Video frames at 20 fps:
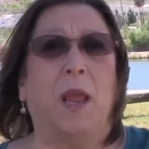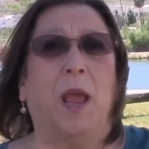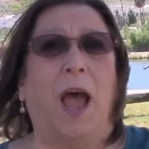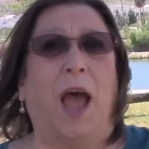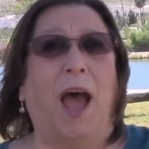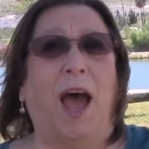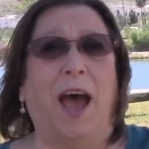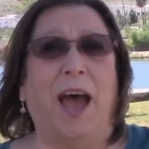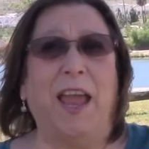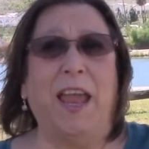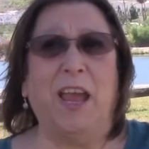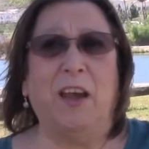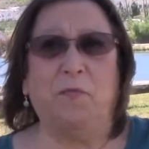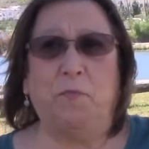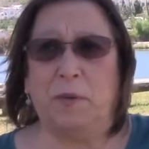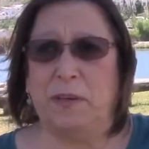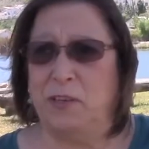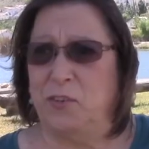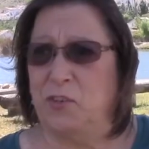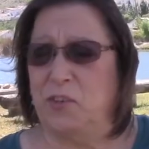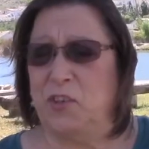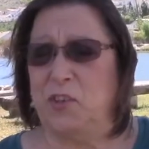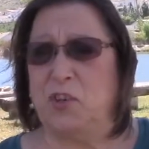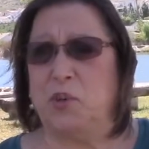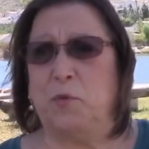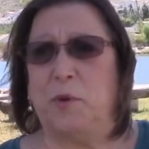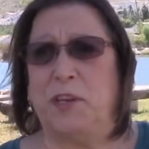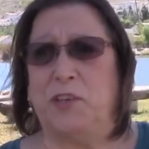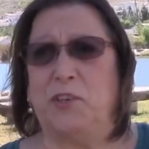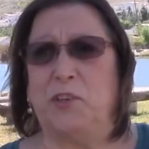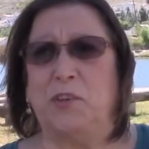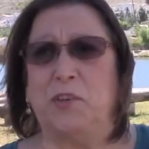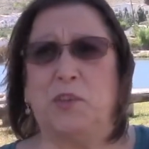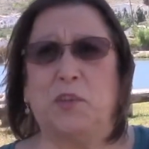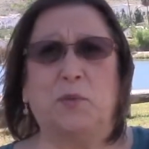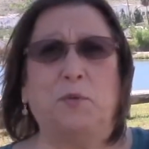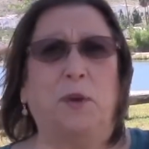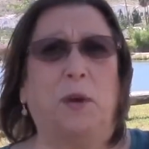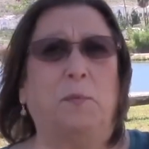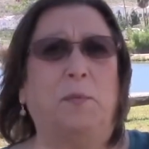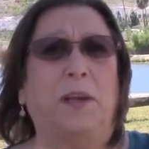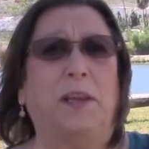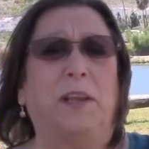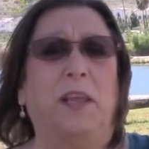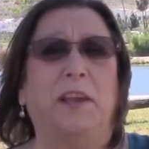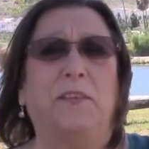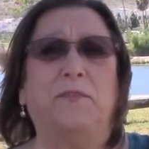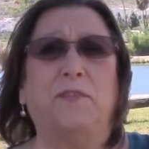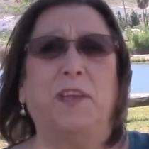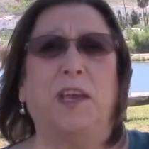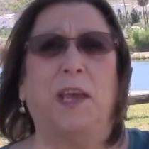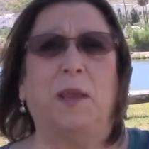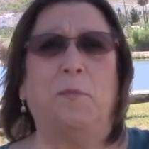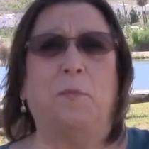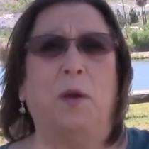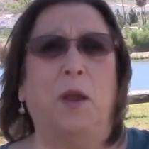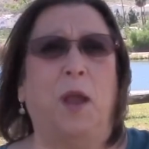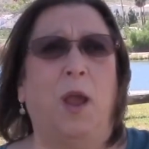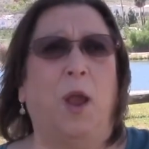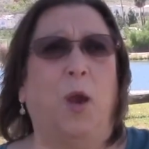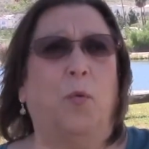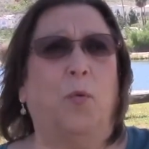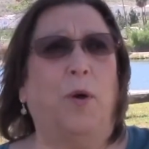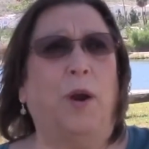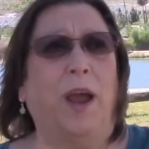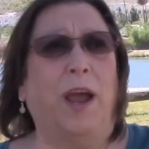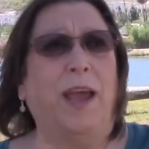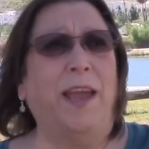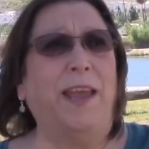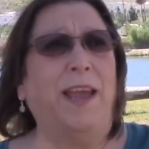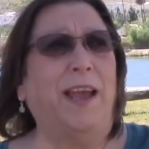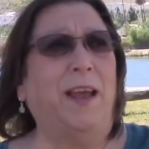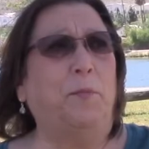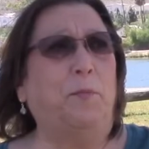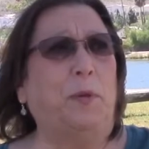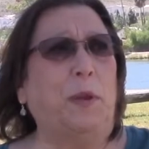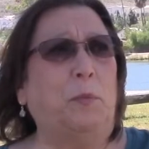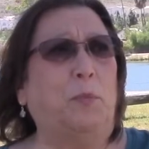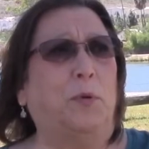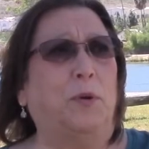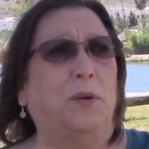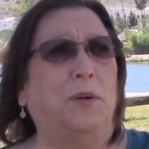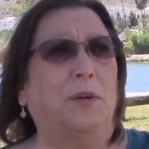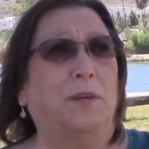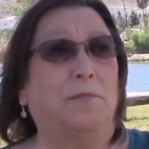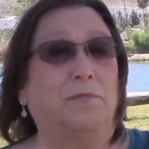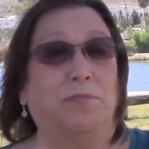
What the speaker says: I have been in situations throughout my lifetime where I had people,